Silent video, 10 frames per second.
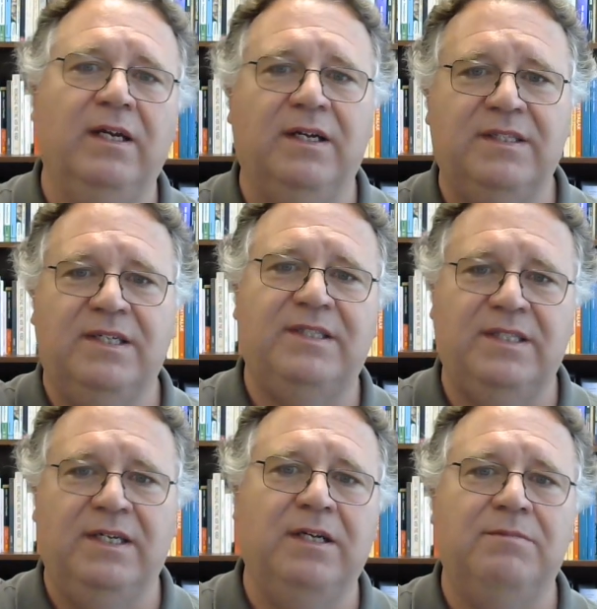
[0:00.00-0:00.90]
exists
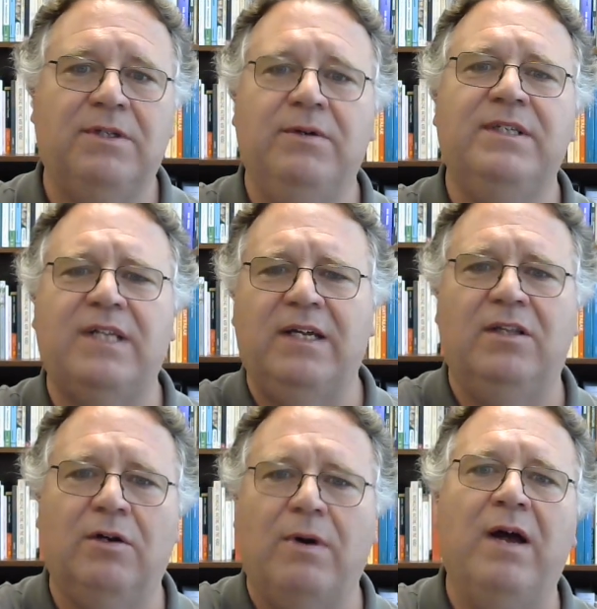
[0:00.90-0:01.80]
in him. So he's like the
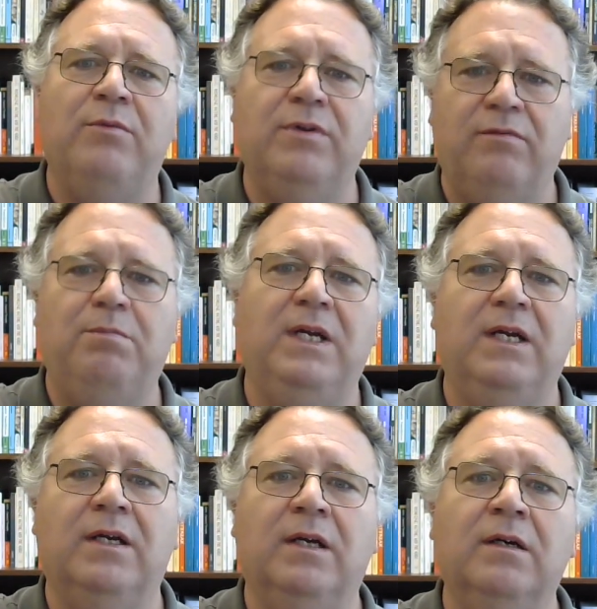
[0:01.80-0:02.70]
ground of
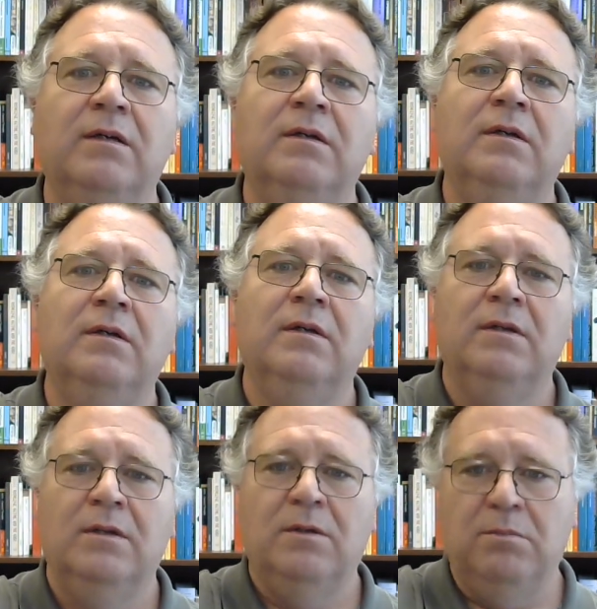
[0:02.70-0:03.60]
being,
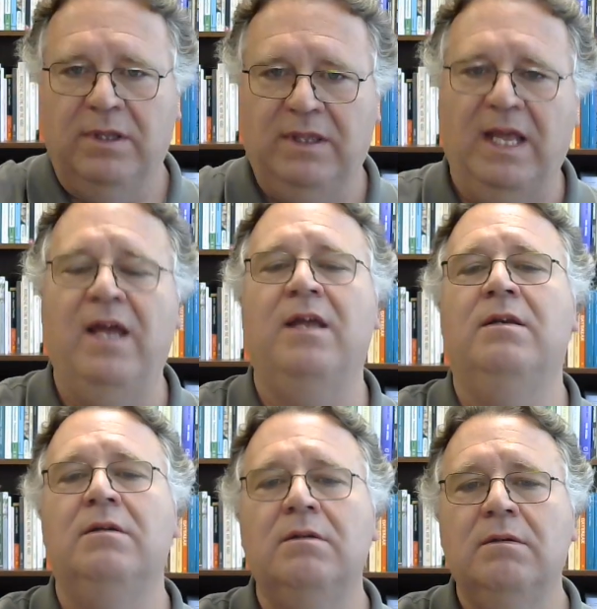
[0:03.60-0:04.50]
but
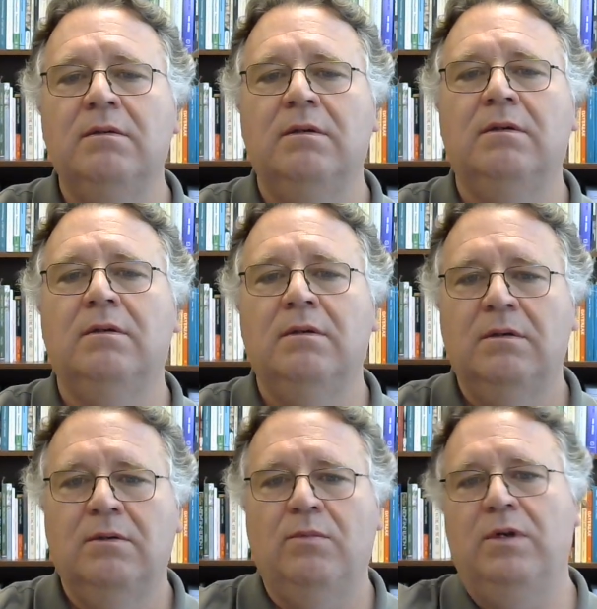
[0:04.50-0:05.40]
then
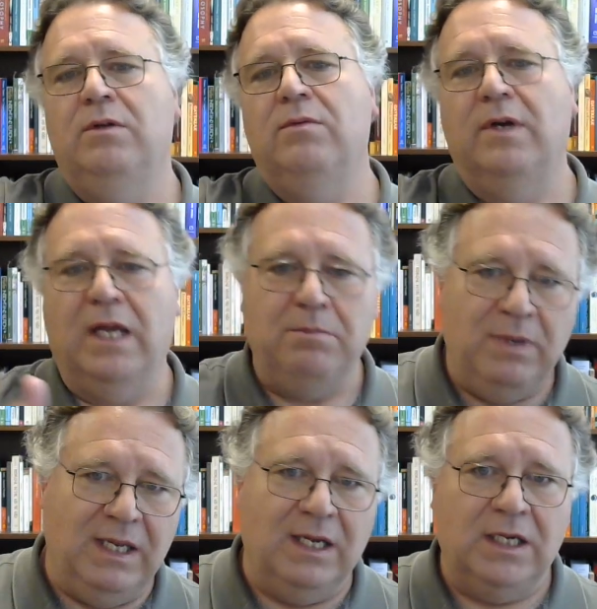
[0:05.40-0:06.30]
when you look at
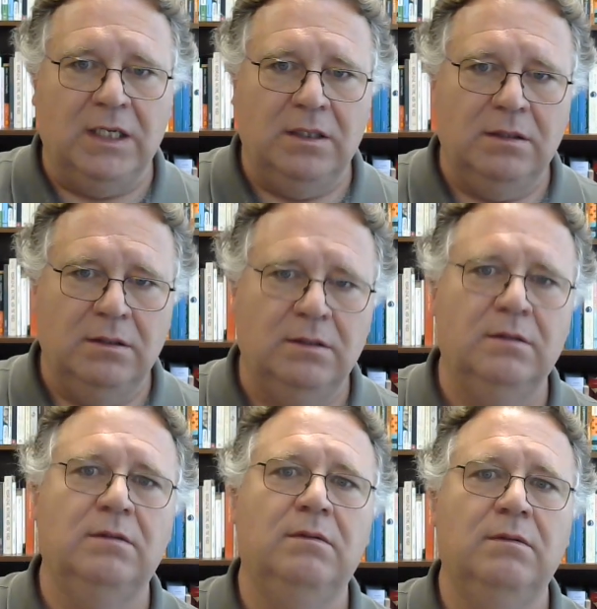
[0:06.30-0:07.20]
being,
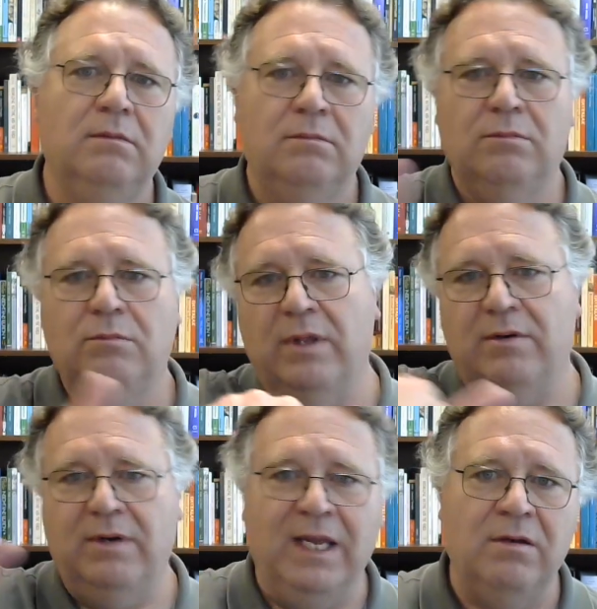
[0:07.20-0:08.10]
whether
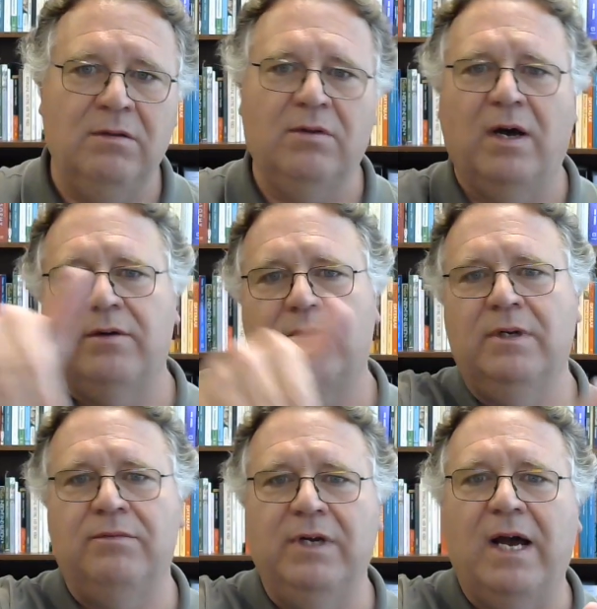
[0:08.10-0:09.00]
in thought or
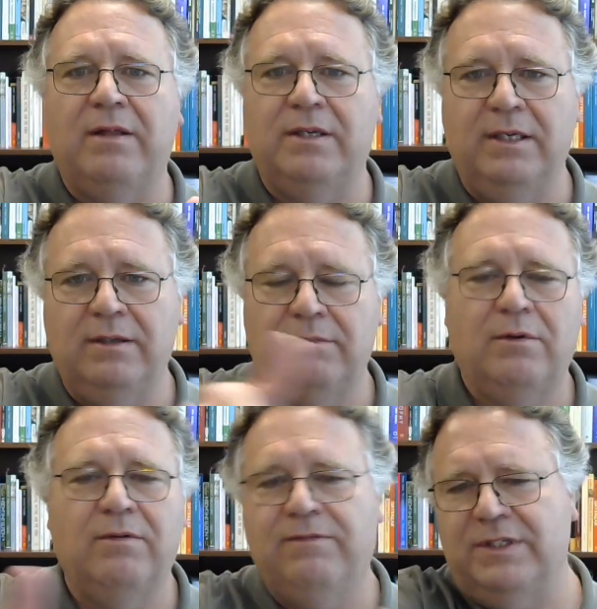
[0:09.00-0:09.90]
in reality,
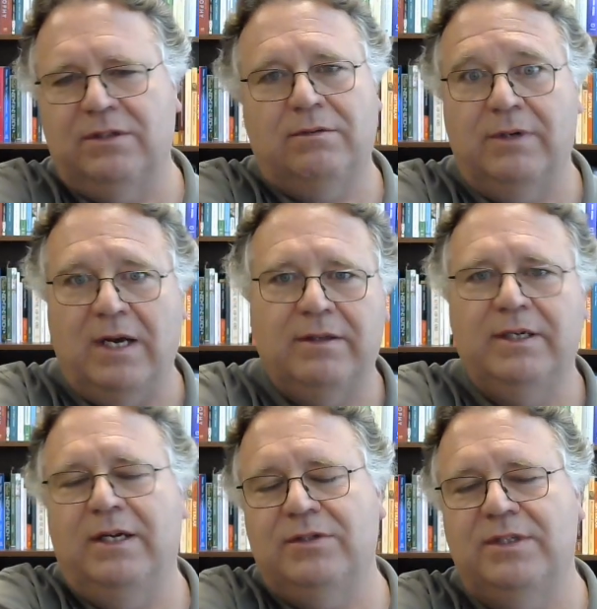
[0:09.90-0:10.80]
or physical reality,
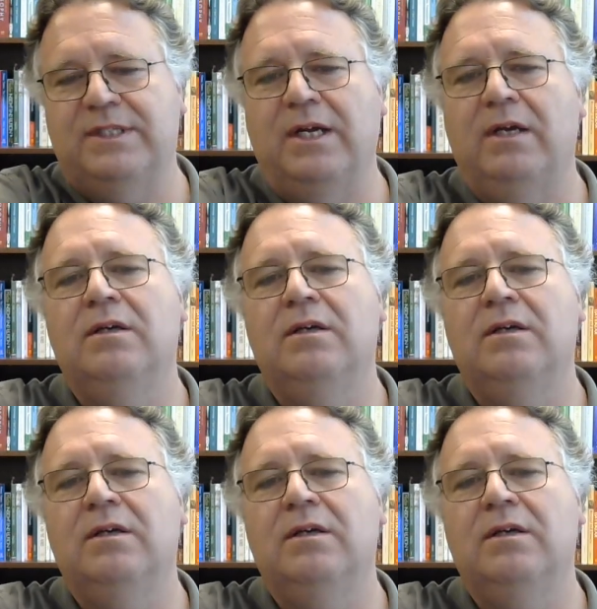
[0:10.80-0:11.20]
I should say,